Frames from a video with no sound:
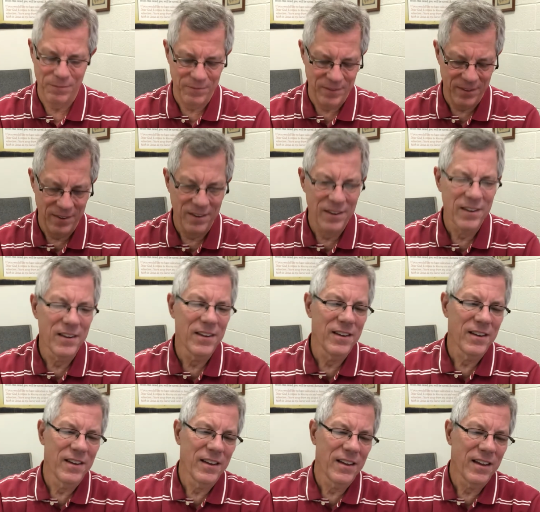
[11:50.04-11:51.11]

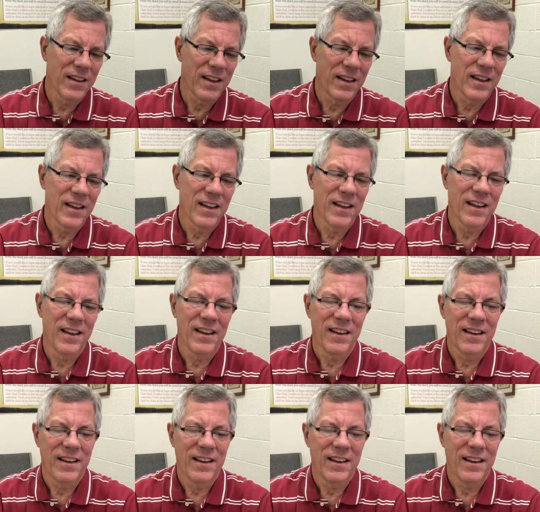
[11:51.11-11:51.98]
Nobody speaks.